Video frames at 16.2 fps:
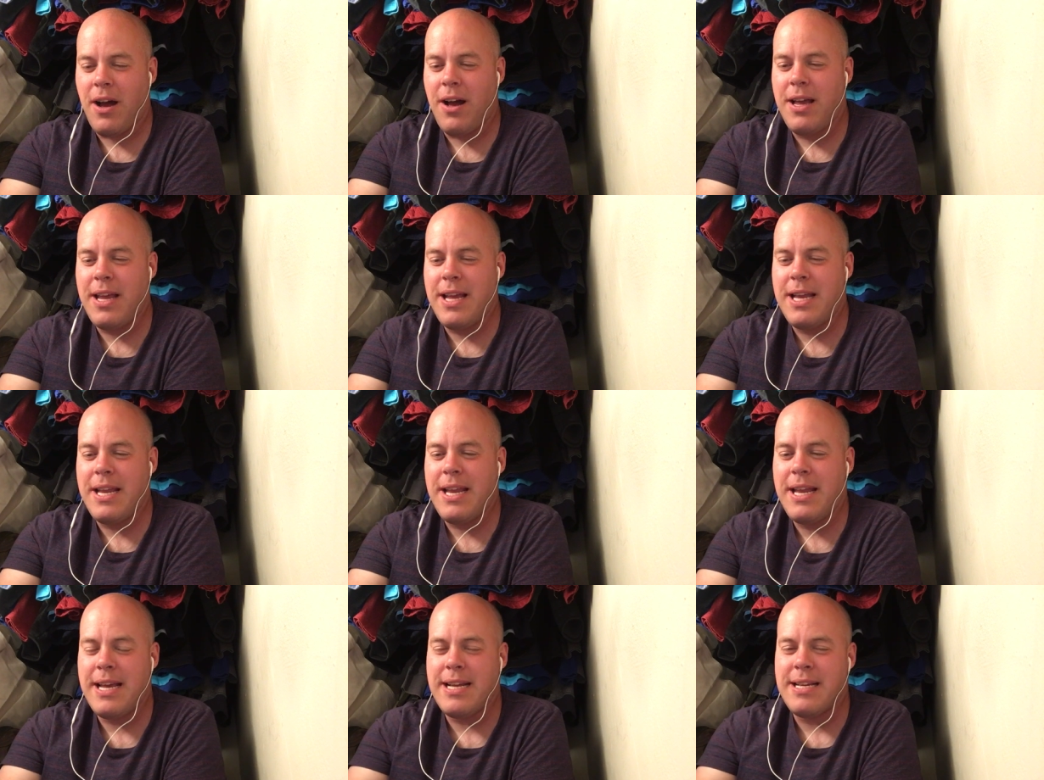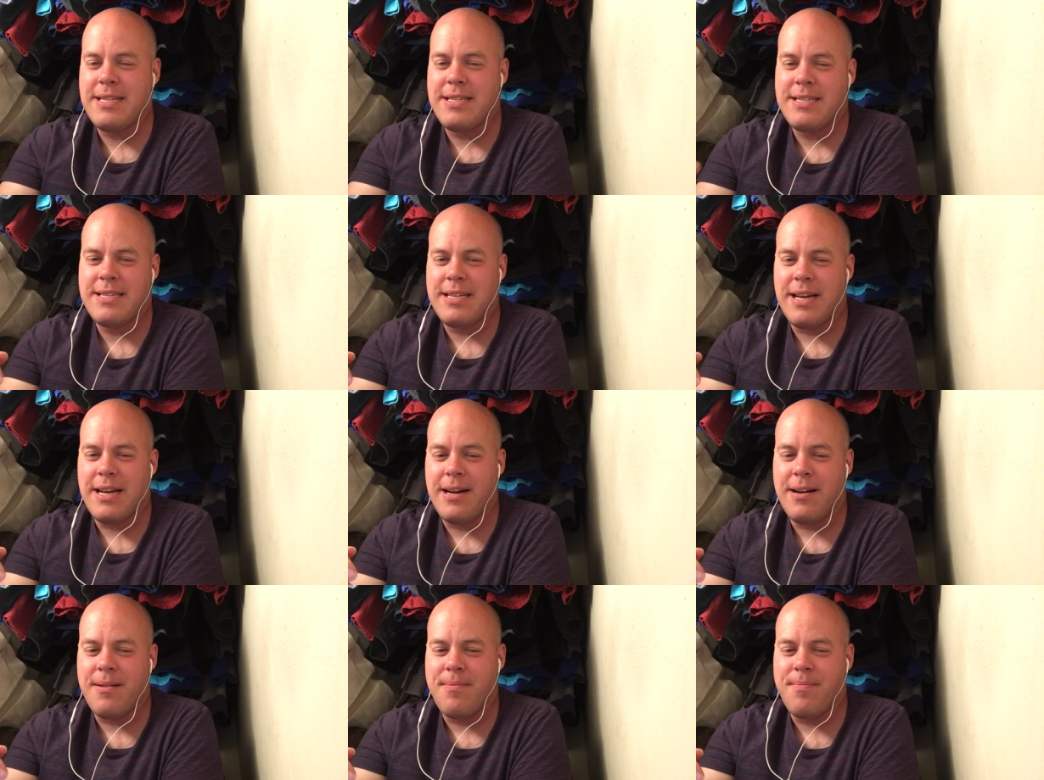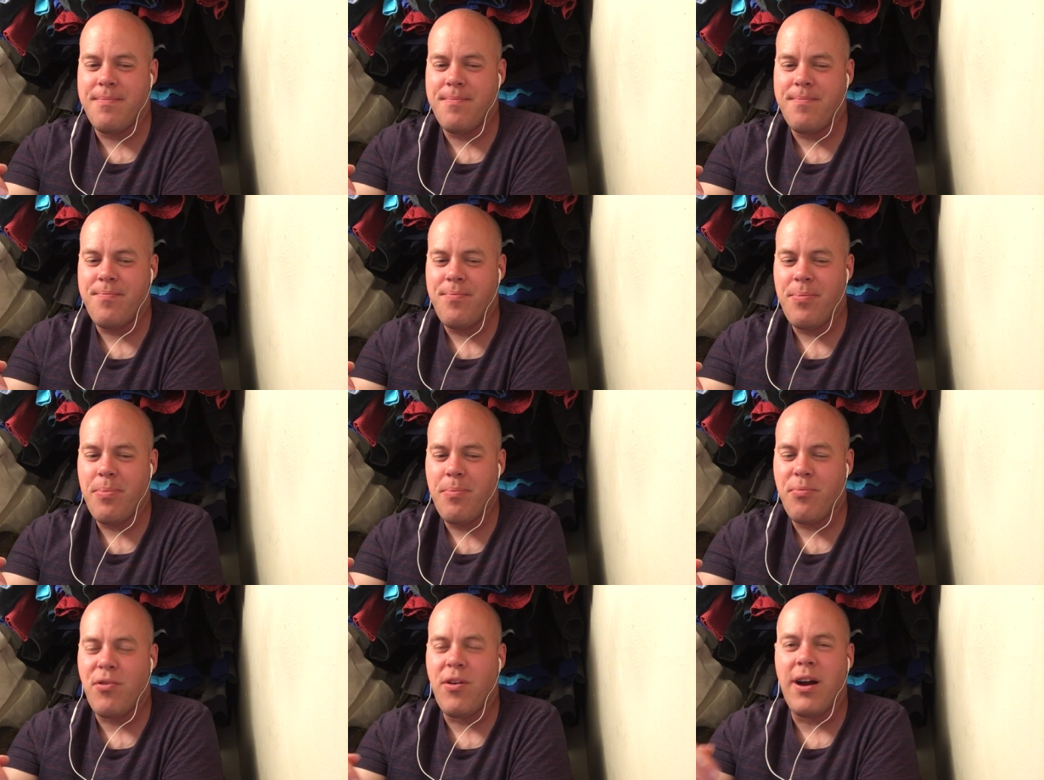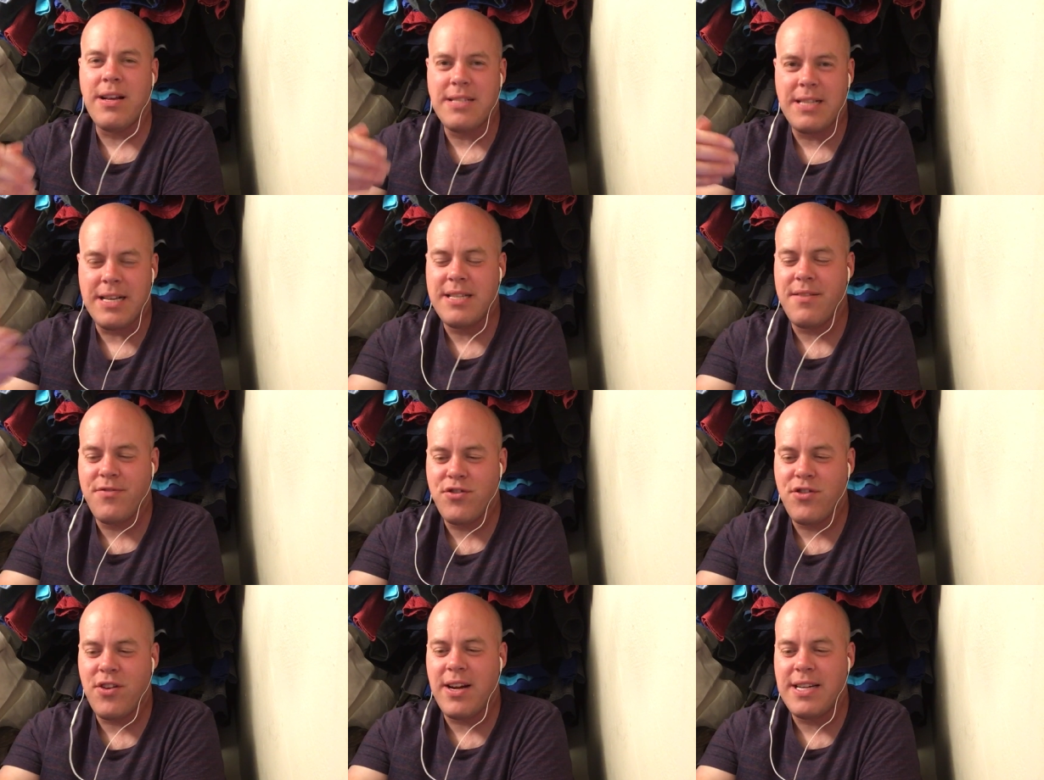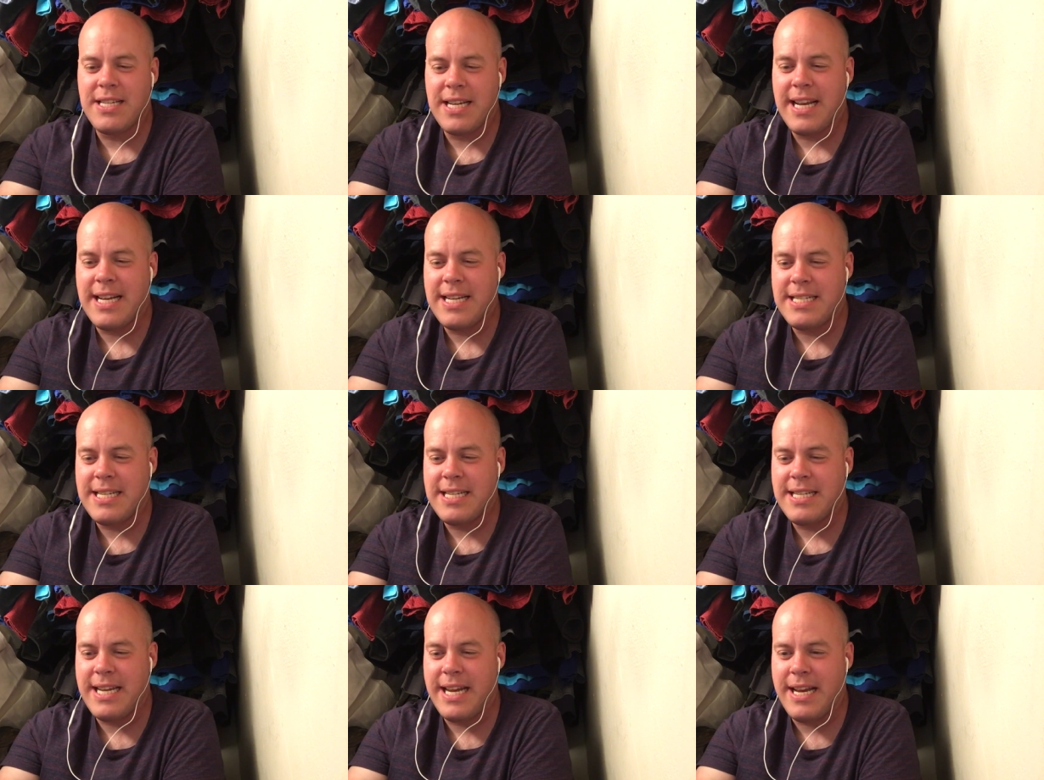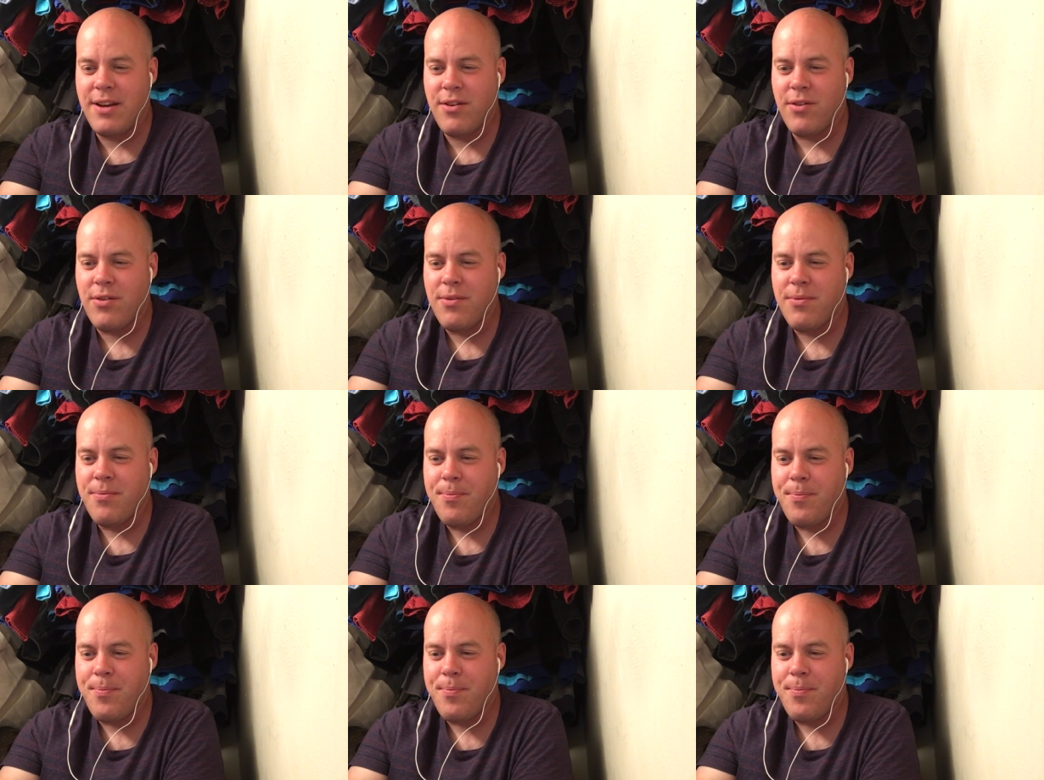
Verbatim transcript: in his um, process of trying to get to Daniel